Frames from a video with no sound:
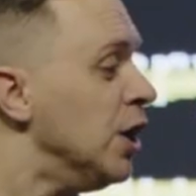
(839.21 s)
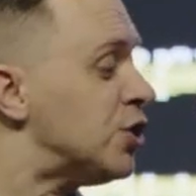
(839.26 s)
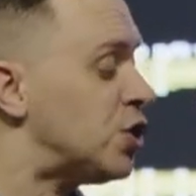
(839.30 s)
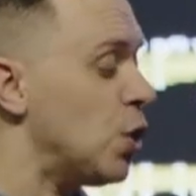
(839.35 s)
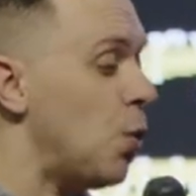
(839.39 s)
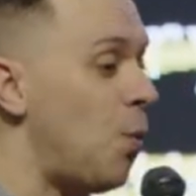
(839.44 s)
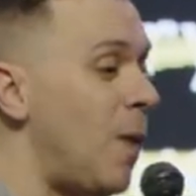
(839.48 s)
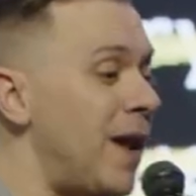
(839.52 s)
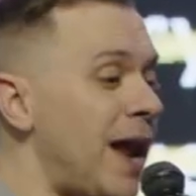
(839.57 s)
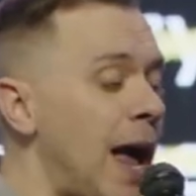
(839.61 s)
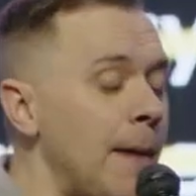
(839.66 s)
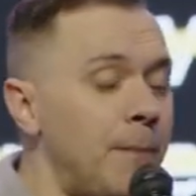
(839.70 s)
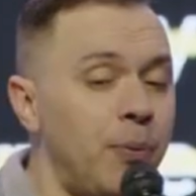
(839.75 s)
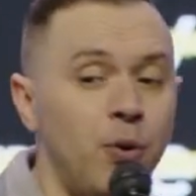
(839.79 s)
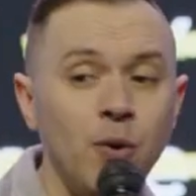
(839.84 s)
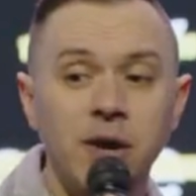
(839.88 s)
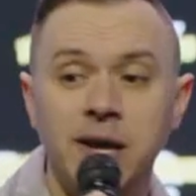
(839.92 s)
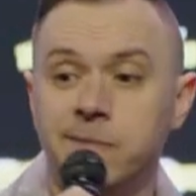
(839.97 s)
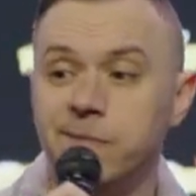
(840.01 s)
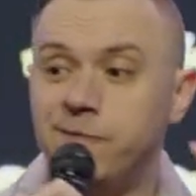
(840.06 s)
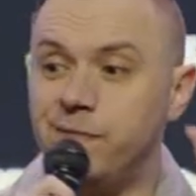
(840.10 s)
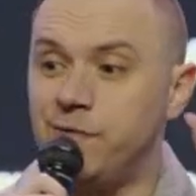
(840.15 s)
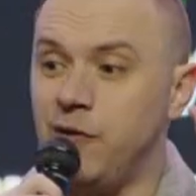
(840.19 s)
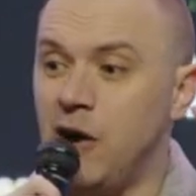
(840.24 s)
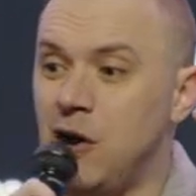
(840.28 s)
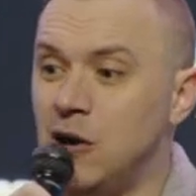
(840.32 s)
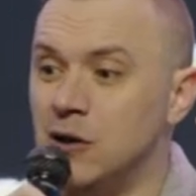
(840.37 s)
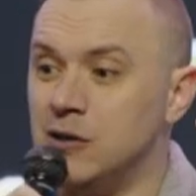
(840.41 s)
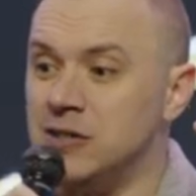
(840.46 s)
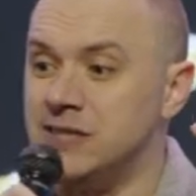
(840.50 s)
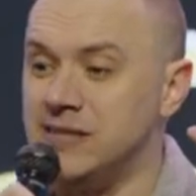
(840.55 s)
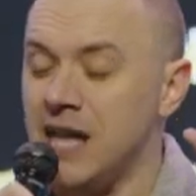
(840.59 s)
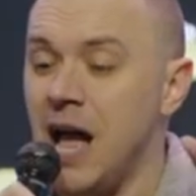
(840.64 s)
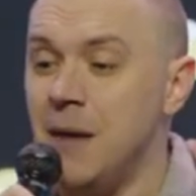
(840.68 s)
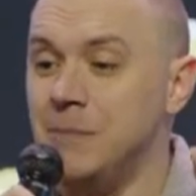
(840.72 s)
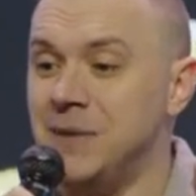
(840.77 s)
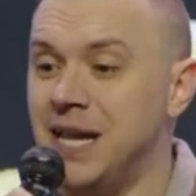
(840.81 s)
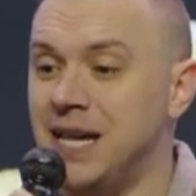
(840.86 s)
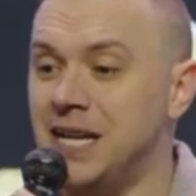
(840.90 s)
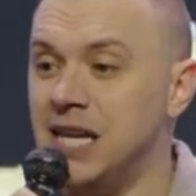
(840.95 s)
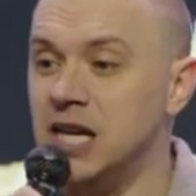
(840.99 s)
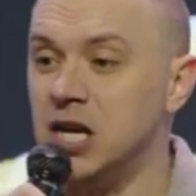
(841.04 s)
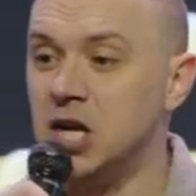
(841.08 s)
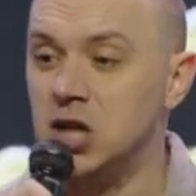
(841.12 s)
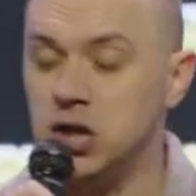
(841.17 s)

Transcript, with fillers: So when I put him first, I'm getting